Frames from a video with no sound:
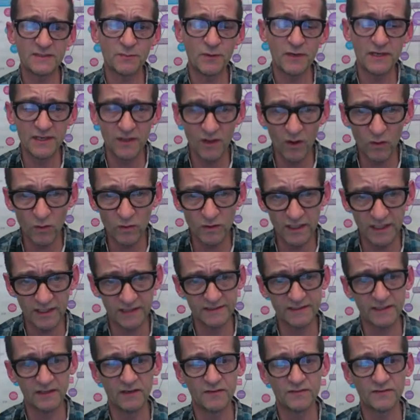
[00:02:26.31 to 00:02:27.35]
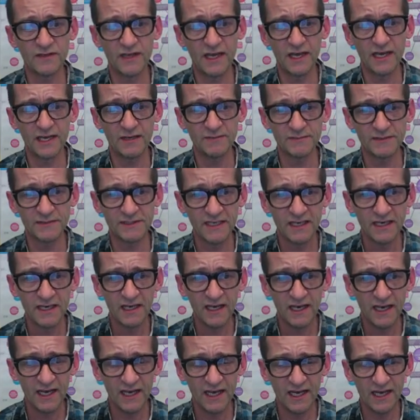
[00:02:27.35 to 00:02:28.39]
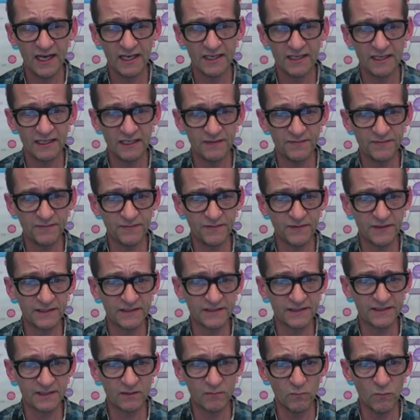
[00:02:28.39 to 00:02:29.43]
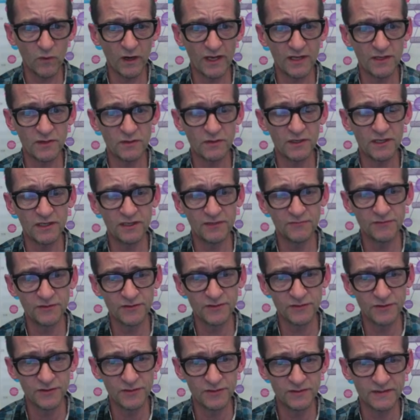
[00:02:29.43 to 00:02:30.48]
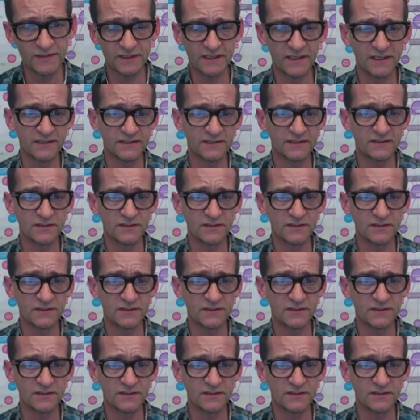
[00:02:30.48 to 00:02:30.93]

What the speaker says: We know kids love games, and if in some way you can introduce this